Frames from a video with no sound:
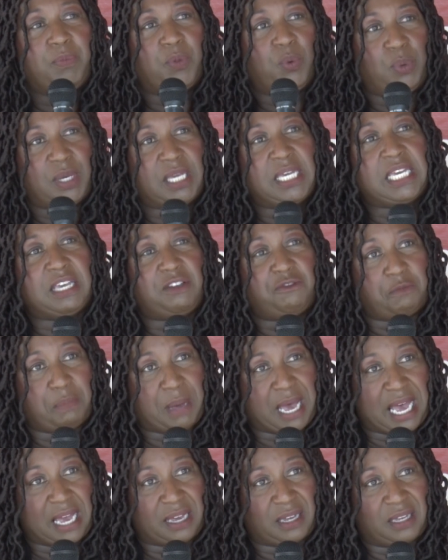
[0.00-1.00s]
we give
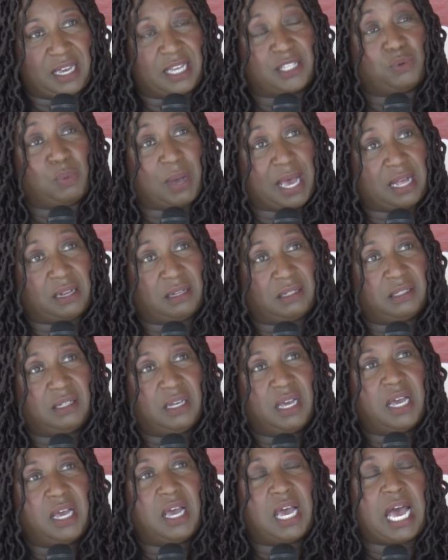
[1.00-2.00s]
back as well
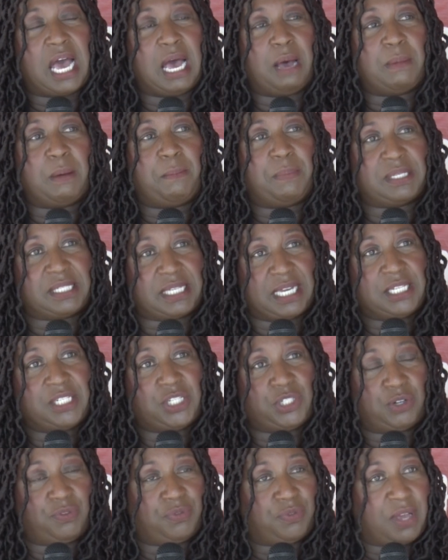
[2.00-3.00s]
a
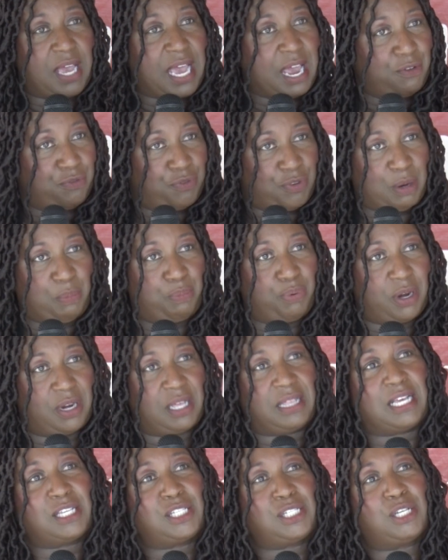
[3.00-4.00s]
percentage of every
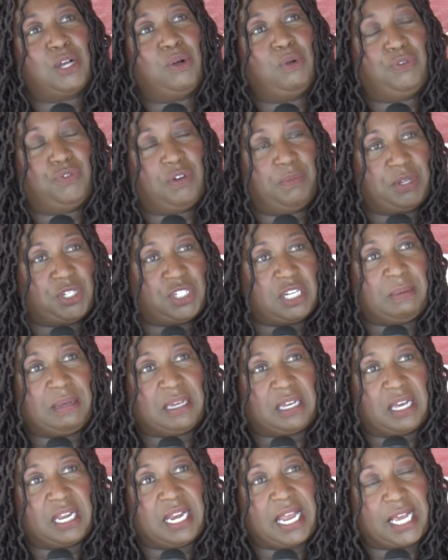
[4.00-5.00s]
product that's sold from the
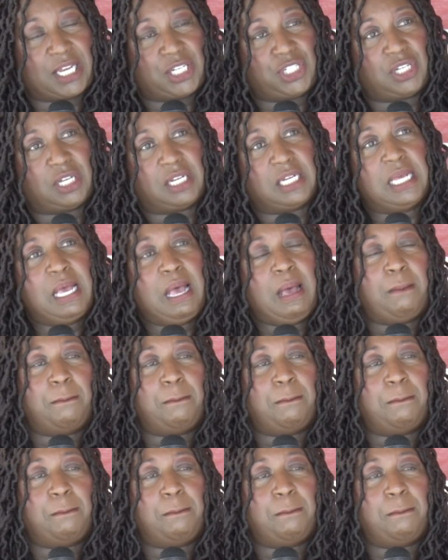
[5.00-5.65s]
Chebe collection